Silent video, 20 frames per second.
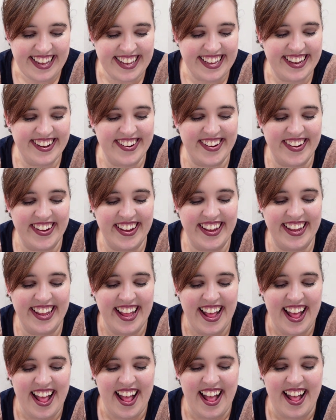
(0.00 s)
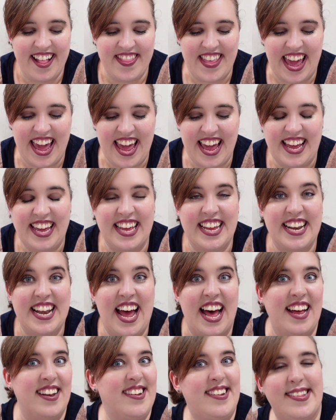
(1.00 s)
You know, they can
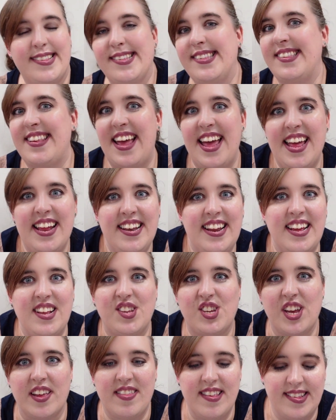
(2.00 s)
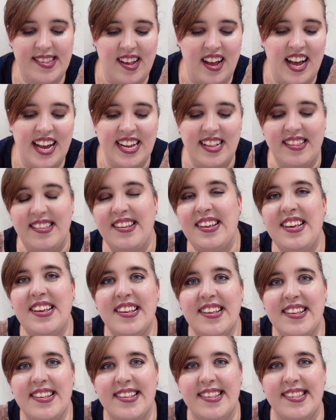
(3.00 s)
understand each other's
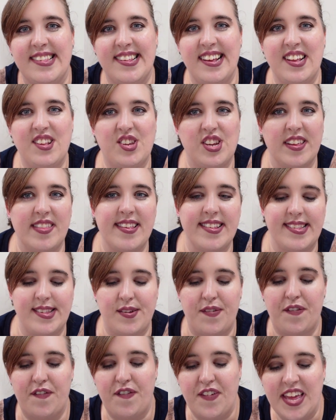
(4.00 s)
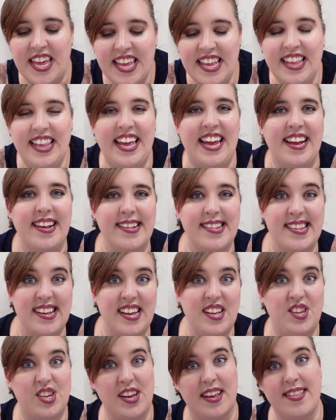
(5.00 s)
ideas, each other's feelings,
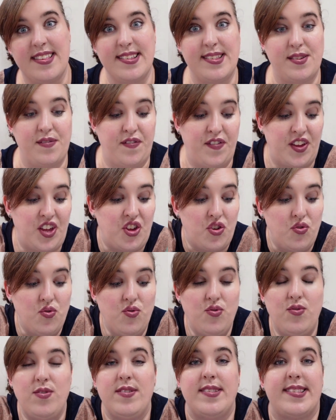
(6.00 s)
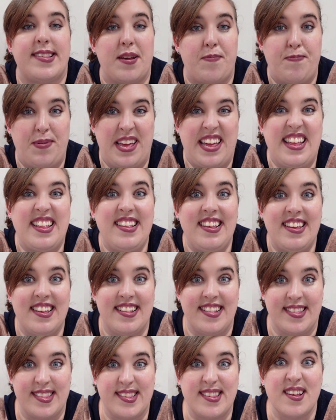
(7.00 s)
each other's views,
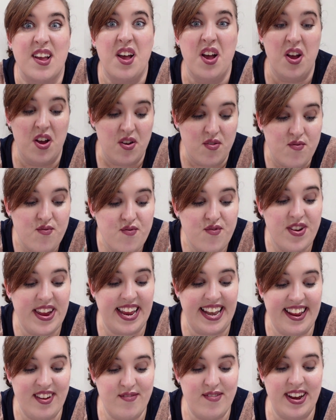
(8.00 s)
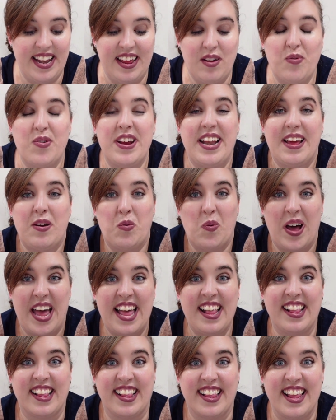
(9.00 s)
opinions really, really, really
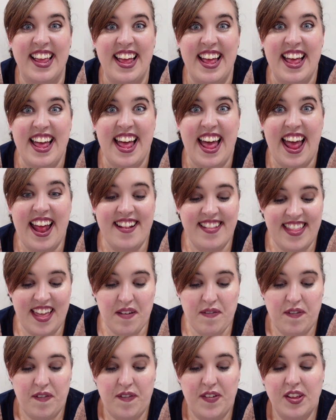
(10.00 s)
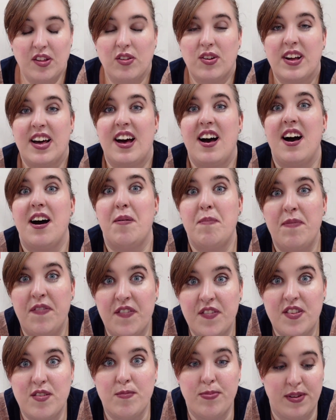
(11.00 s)
well. And they feel
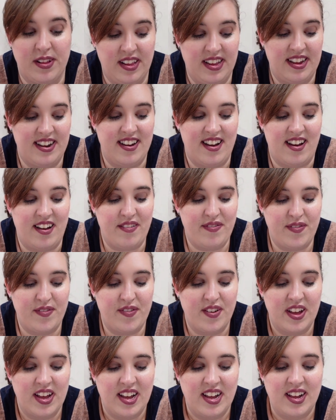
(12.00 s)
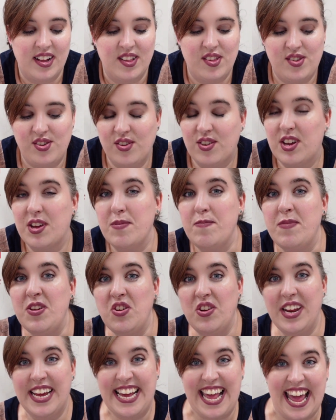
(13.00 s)
comfortable enough to
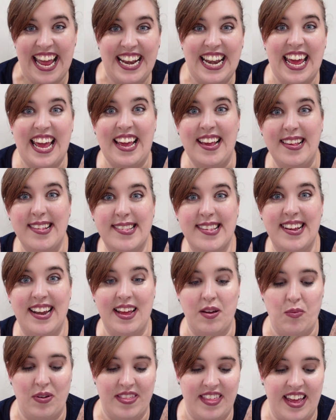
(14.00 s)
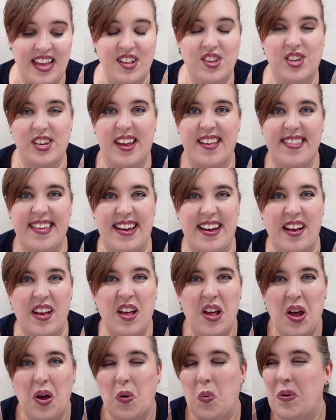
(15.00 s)
communicate easily with each other
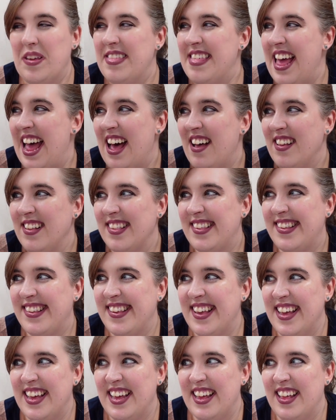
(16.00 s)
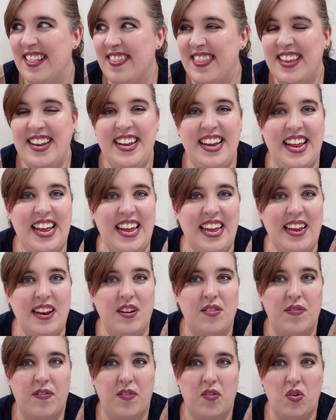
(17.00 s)
without the
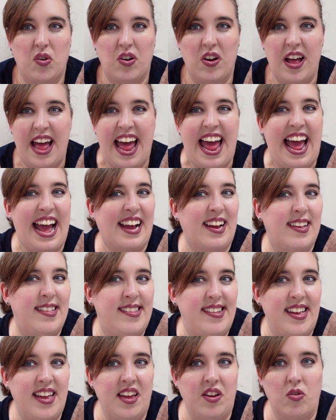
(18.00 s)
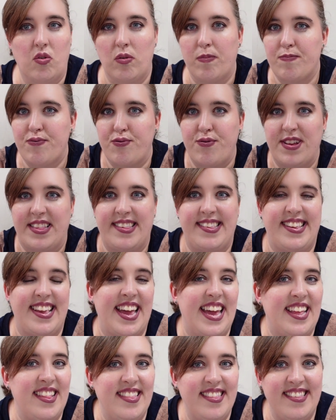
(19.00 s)
need for acting or
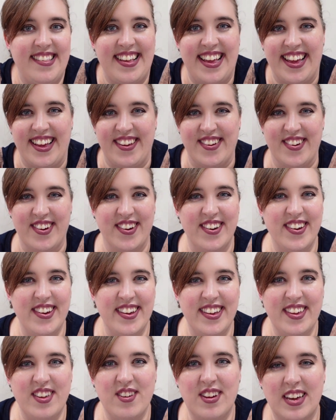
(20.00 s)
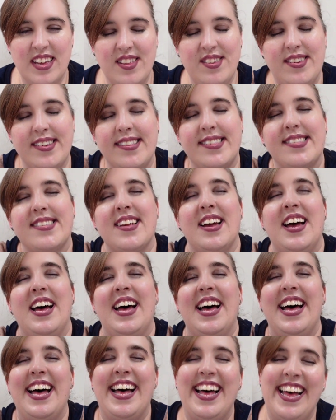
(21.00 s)
pretending, you know, you can just
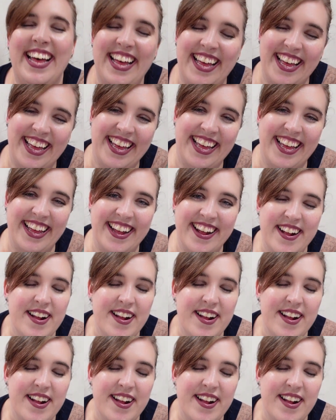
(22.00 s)
ah,